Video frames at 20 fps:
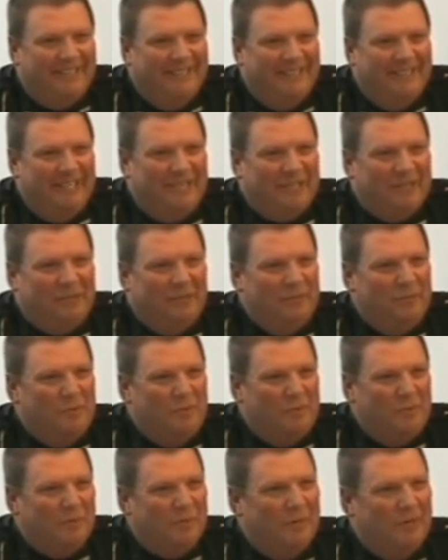guess if you want
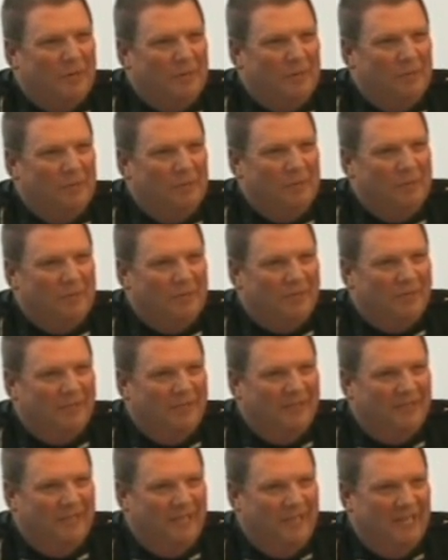to spread rumors
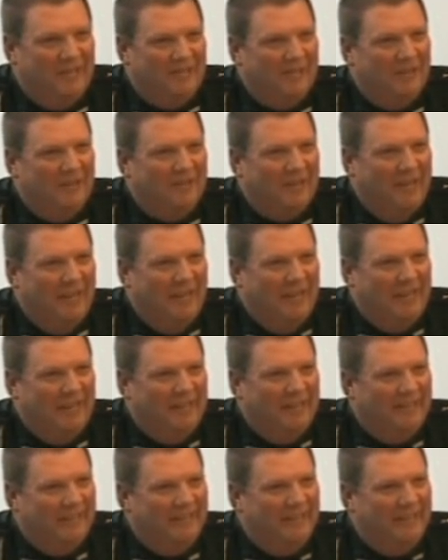in Nassau County,